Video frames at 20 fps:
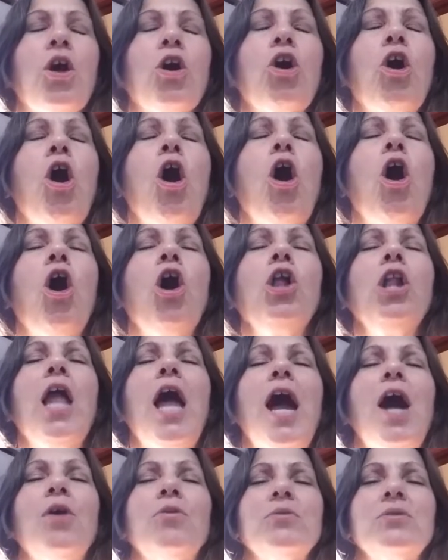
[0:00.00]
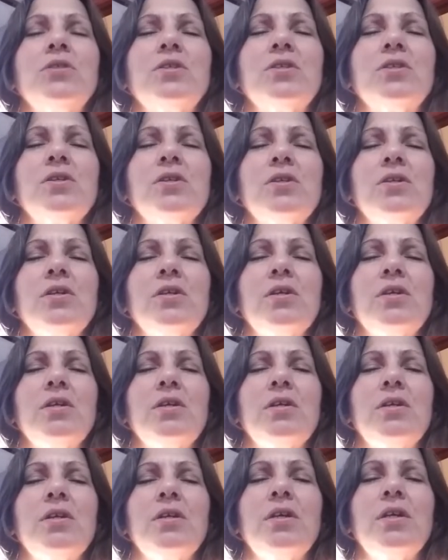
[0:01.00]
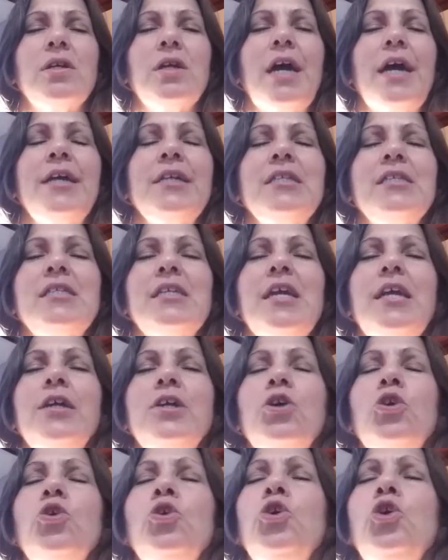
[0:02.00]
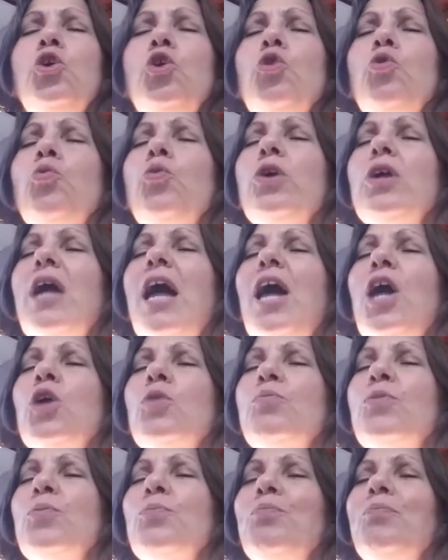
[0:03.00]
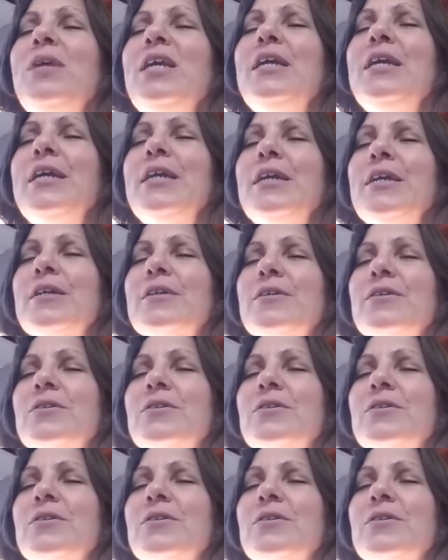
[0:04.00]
Call out and say, who will help me